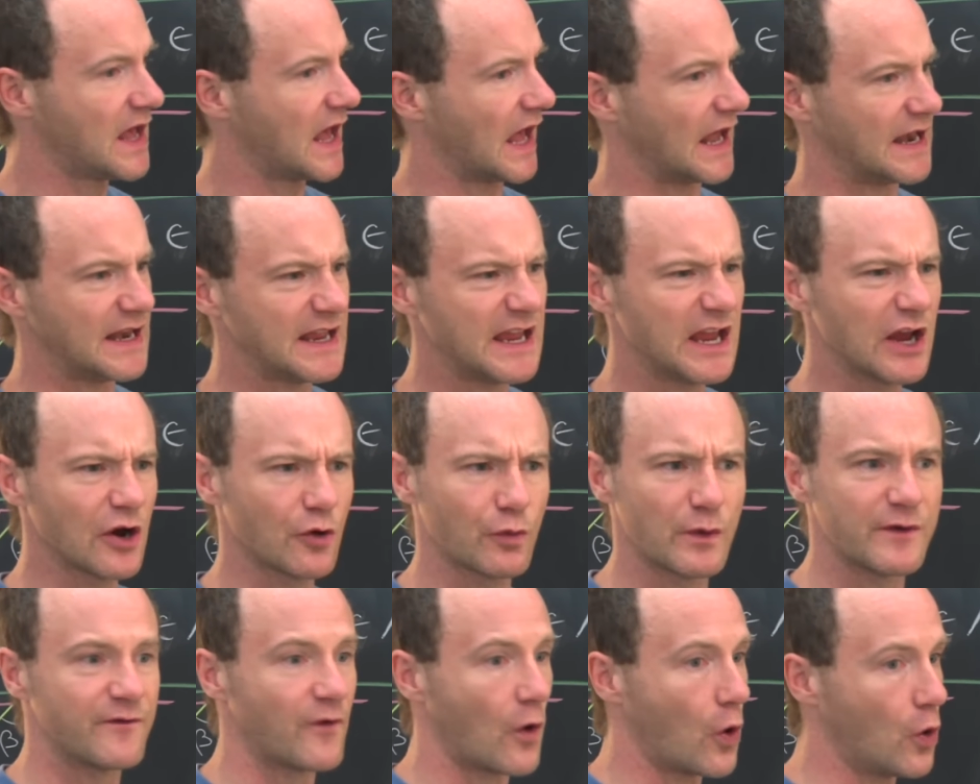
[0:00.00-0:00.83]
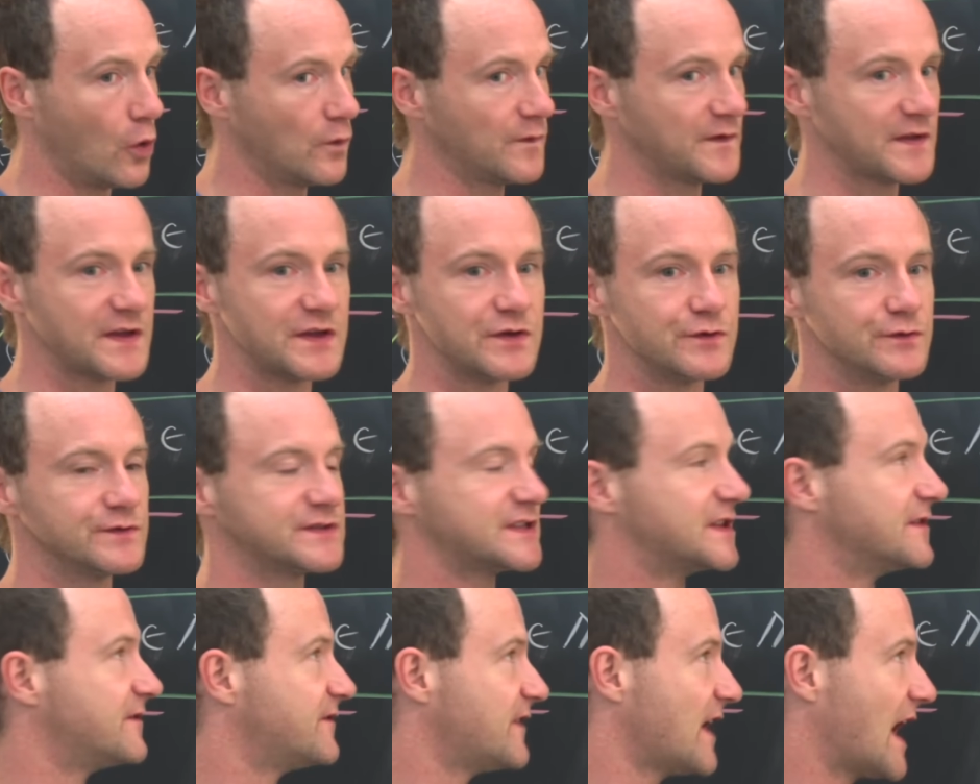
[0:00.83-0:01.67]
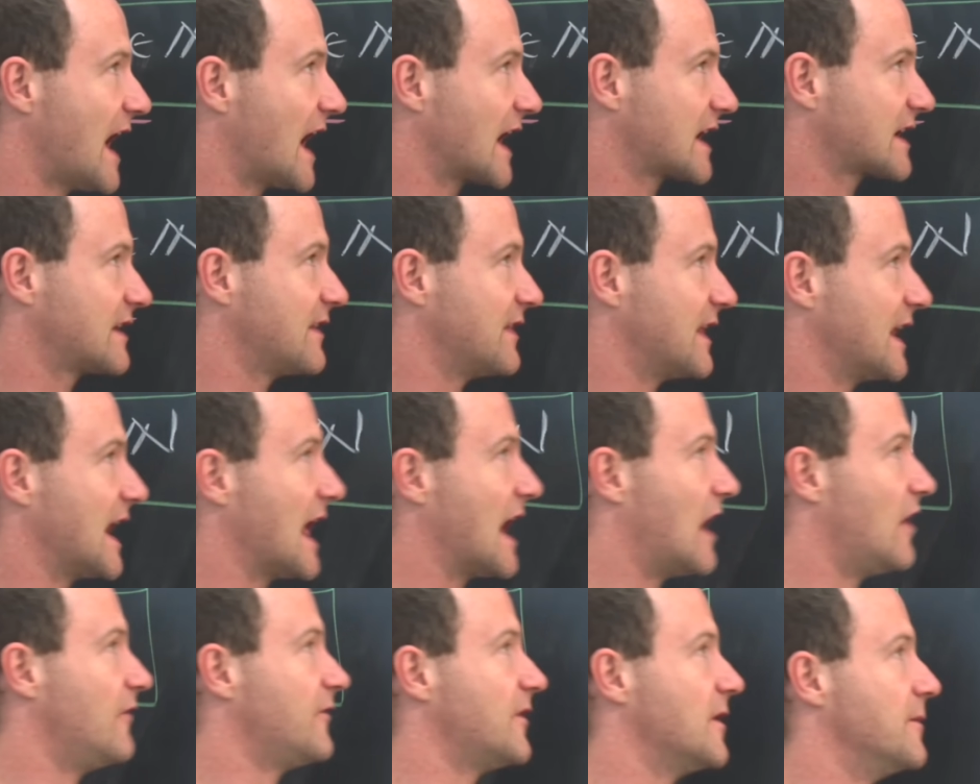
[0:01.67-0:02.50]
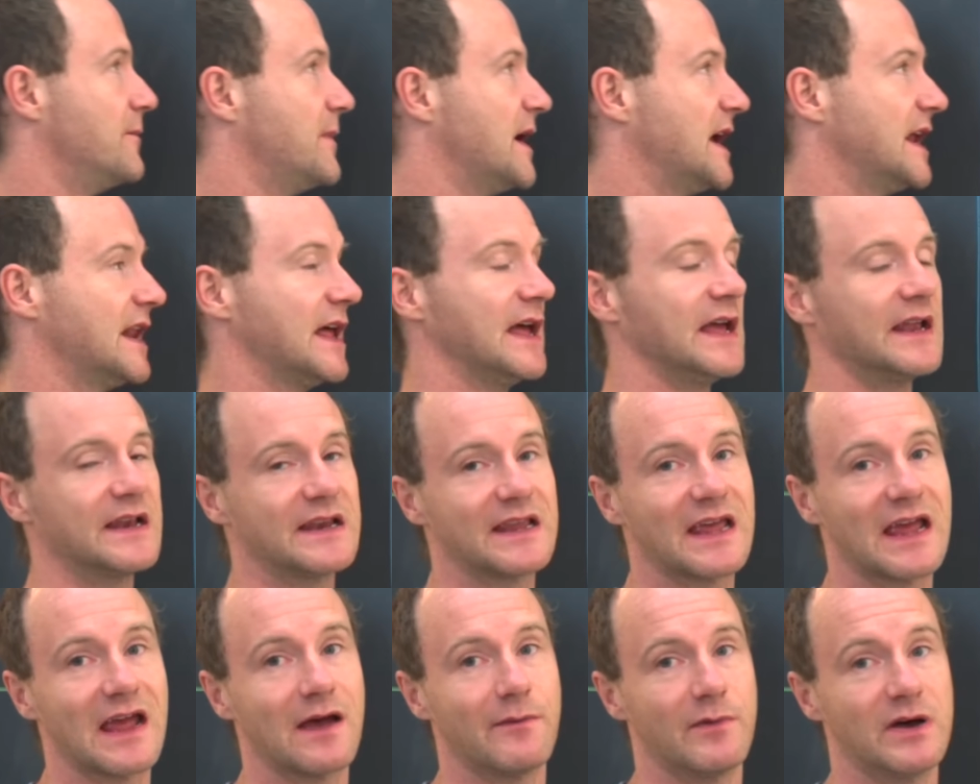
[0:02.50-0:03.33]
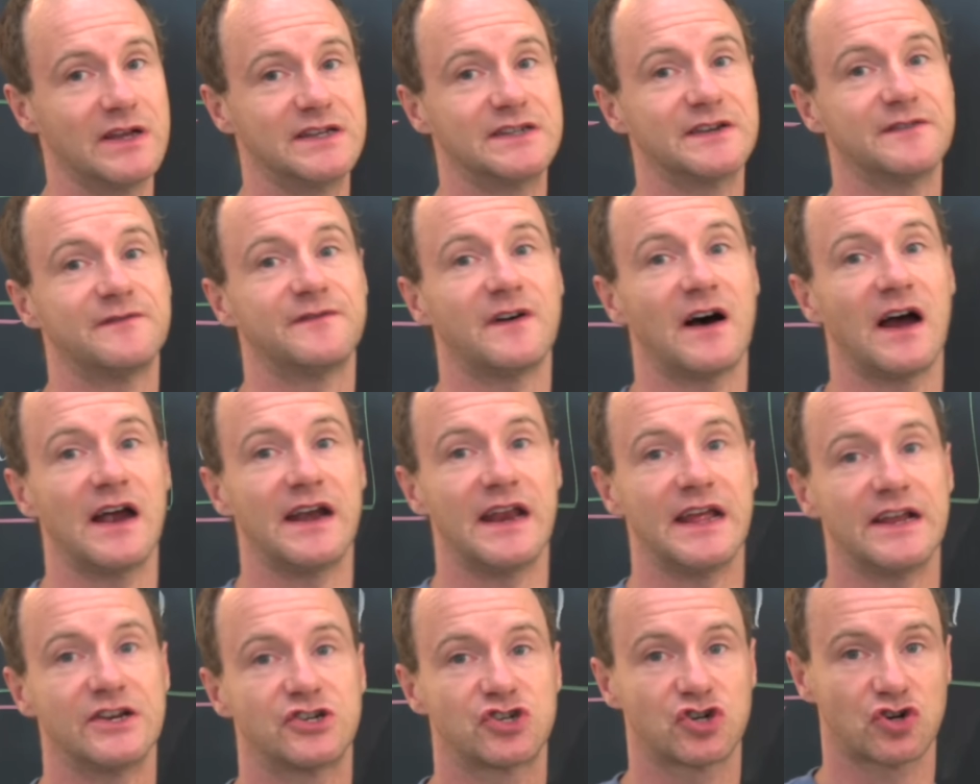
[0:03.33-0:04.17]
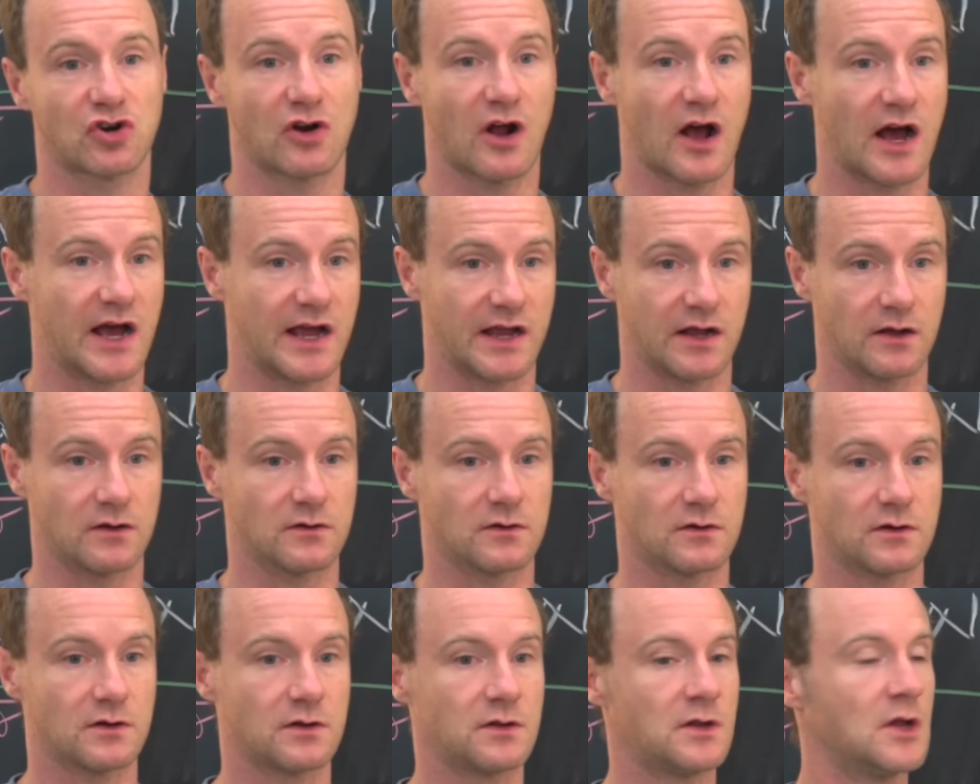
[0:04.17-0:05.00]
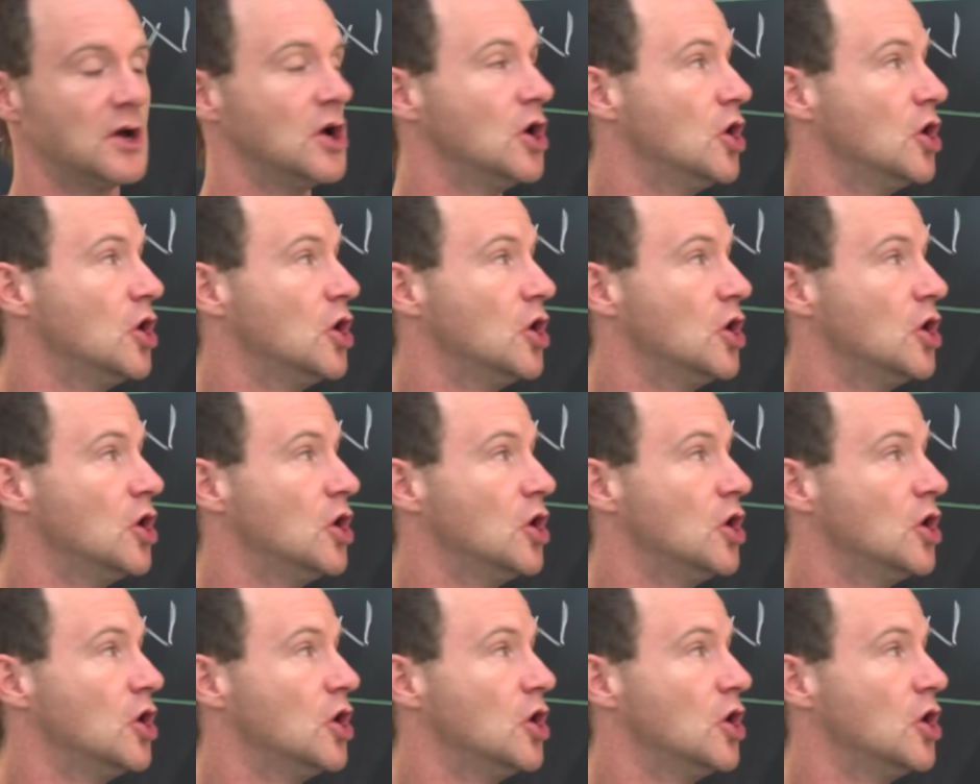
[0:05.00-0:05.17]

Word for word: And here we've only used the fact that alpha, beta, and gamma define a triangle.